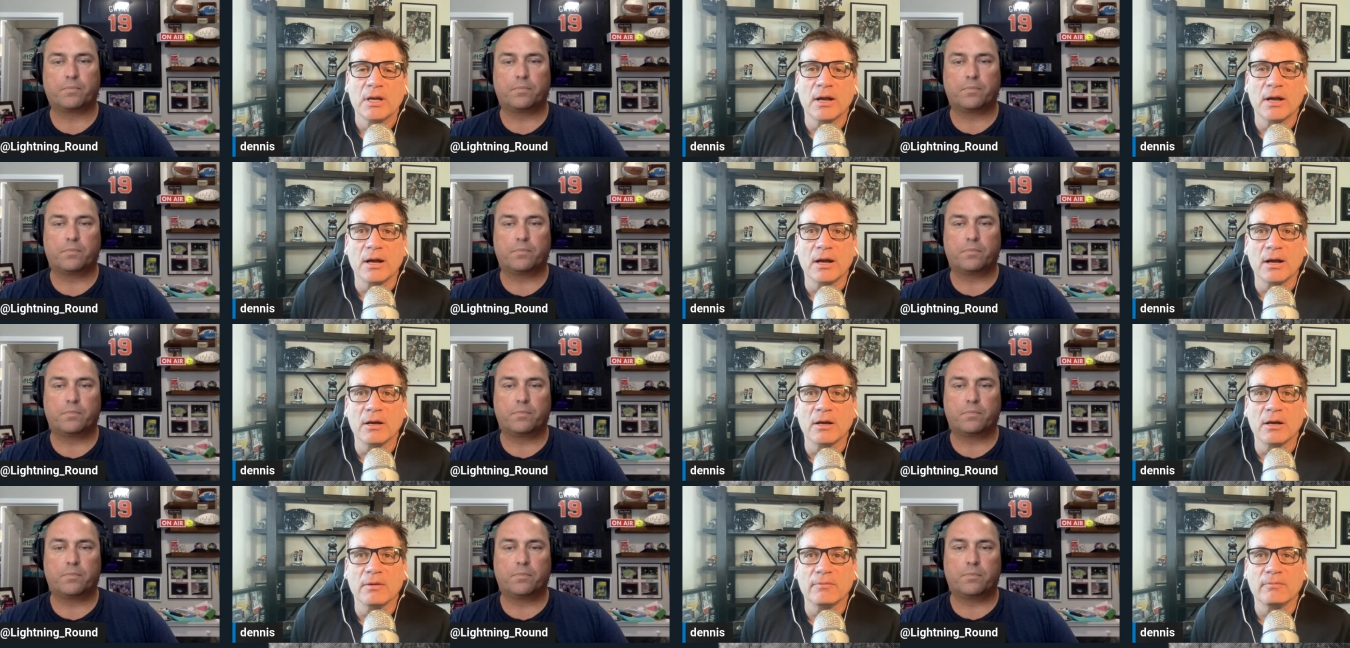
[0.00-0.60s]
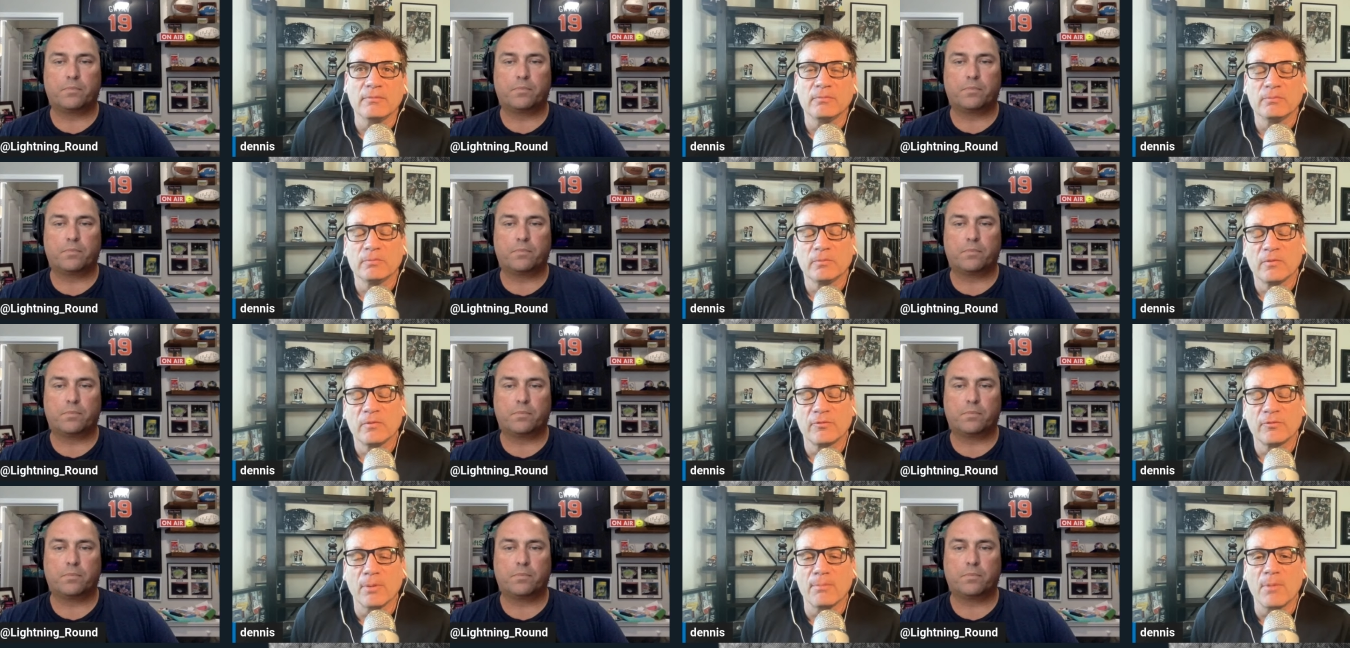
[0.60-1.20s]
Speaker 1: Uh,
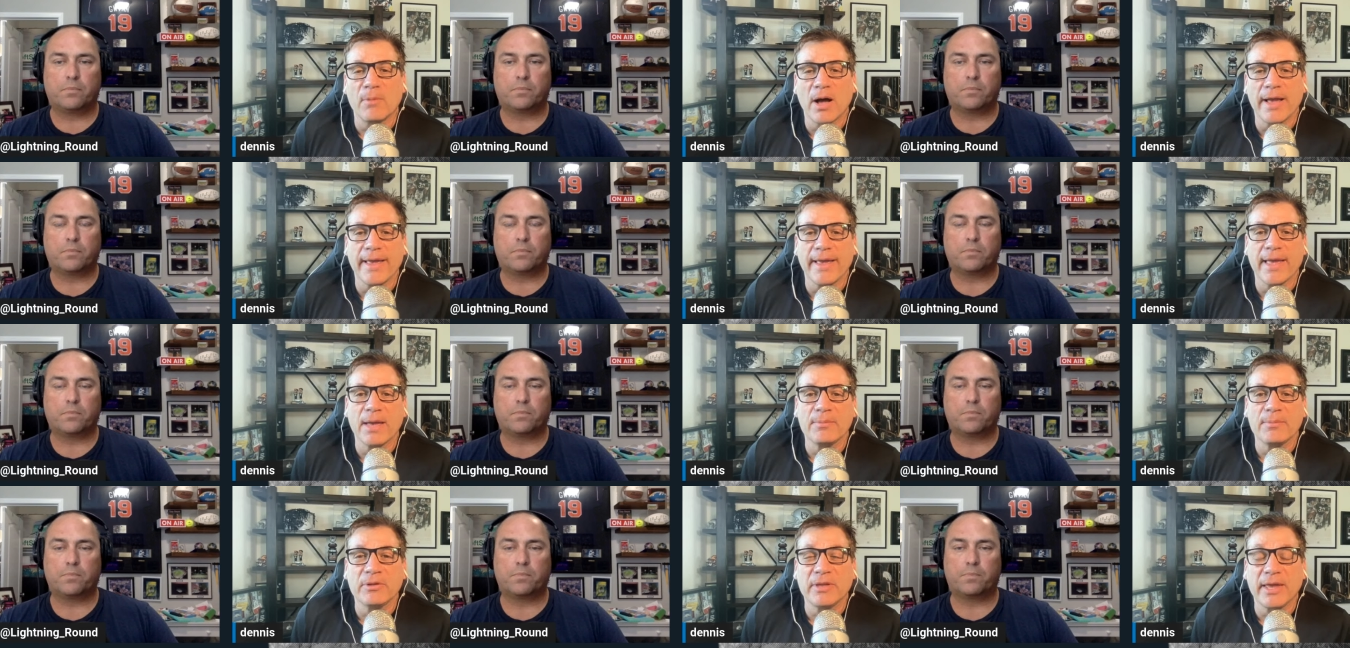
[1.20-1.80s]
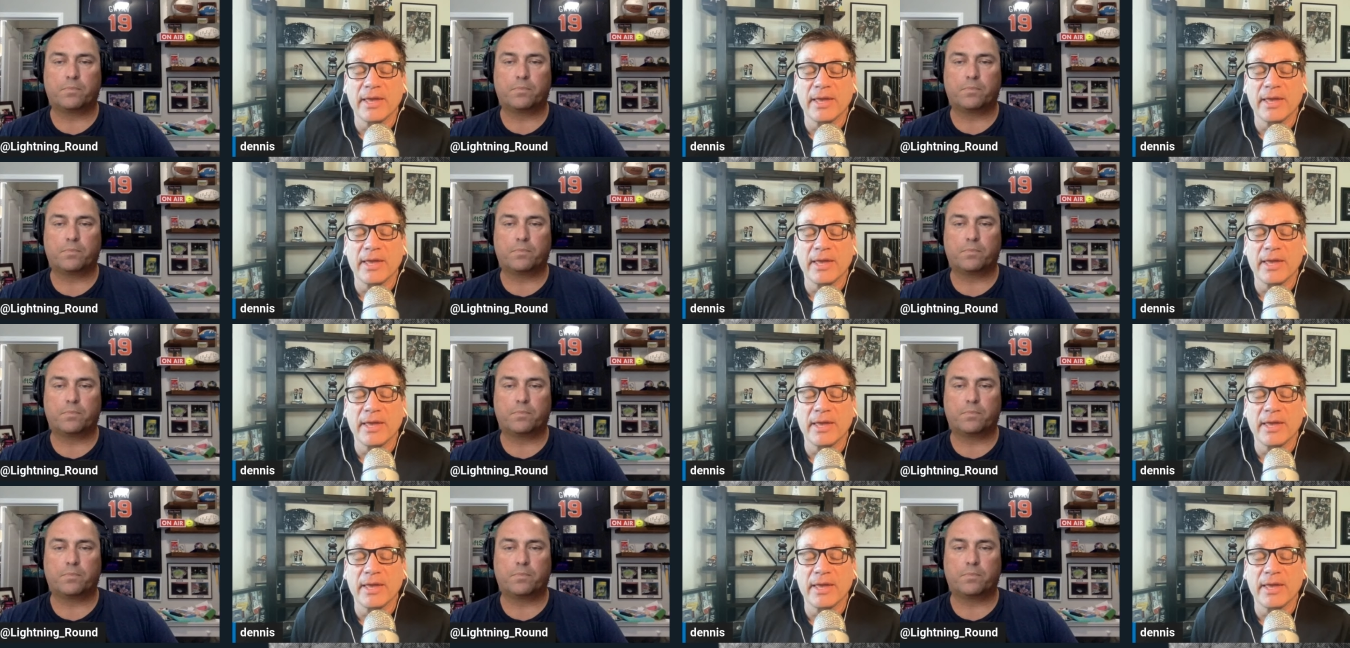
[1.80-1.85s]
from Miami.